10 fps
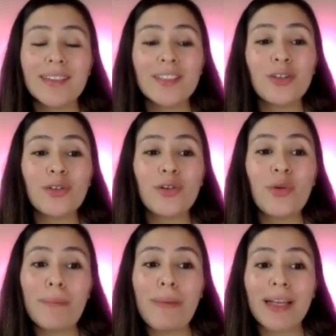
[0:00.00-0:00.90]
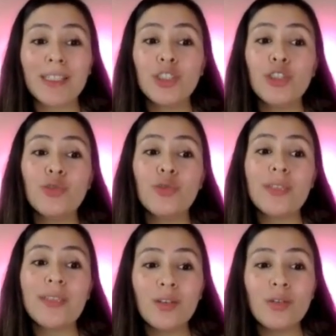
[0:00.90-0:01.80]
So going back to
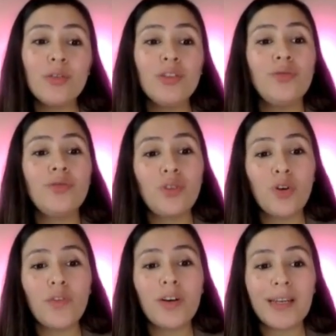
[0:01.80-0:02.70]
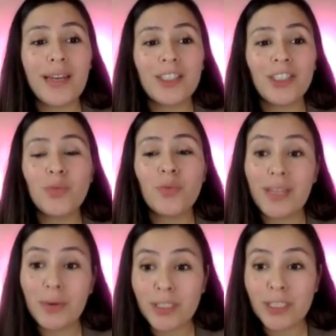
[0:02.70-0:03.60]
little to no variation when
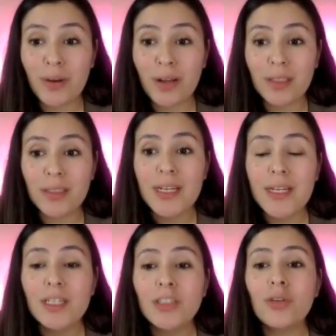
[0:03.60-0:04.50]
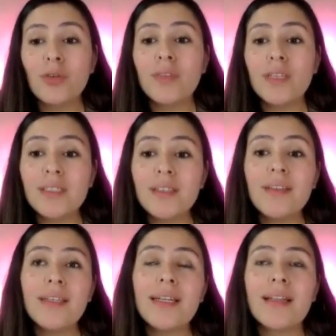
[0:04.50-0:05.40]
they respond. So this could
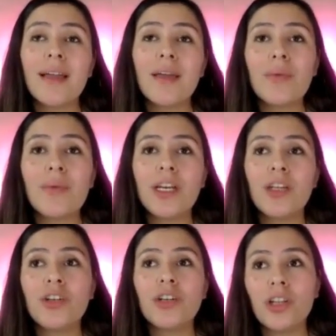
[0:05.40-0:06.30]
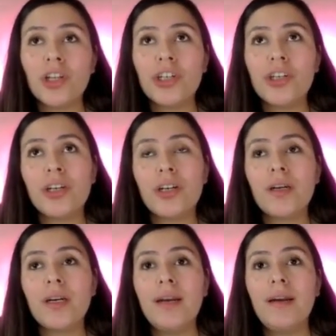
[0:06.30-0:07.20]
look like when your learner